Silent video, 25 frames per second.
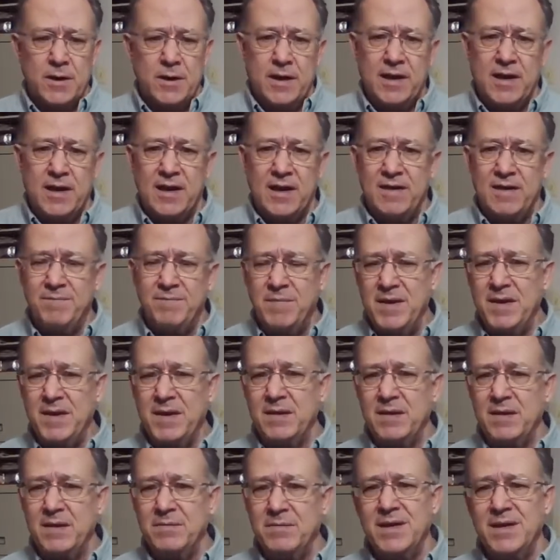and I've been
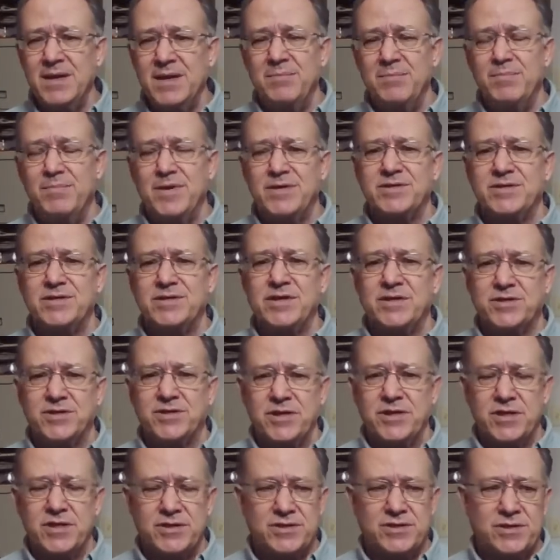in many
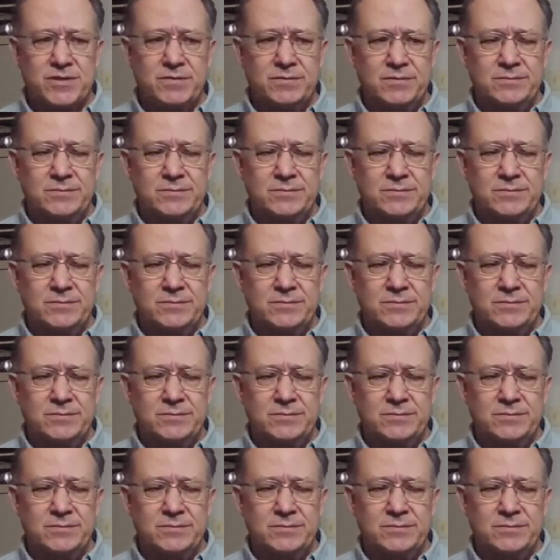businesses.